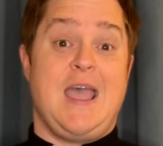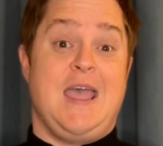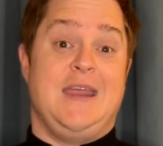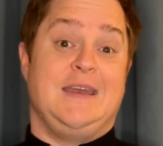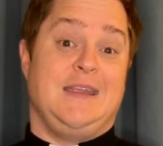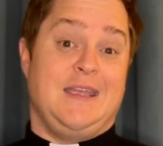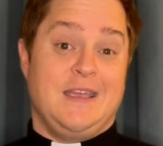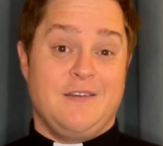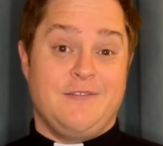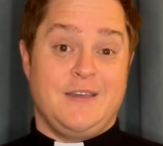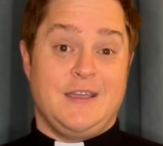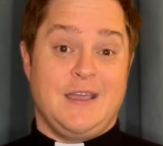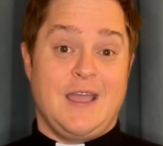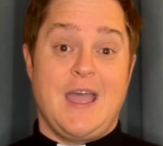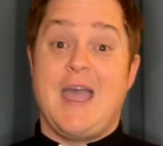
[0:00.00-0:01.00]
and
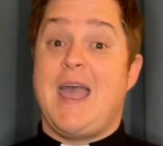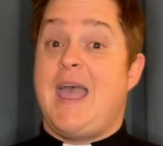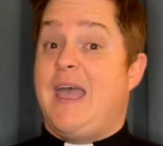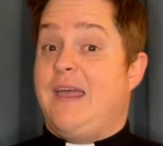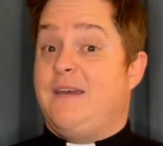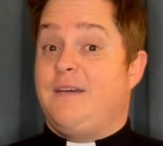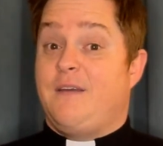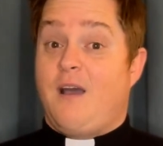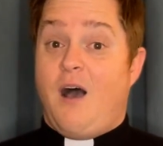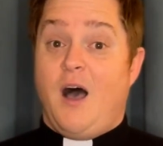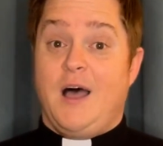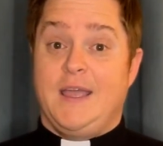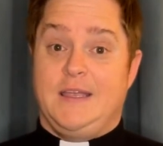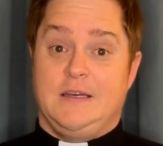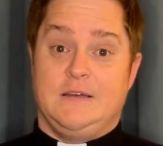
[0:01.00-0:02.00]
giving and
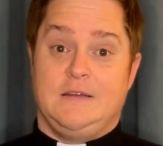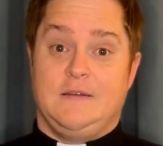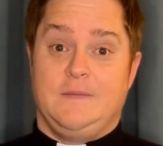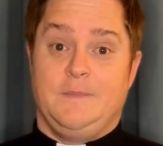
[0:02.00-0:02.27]
kind.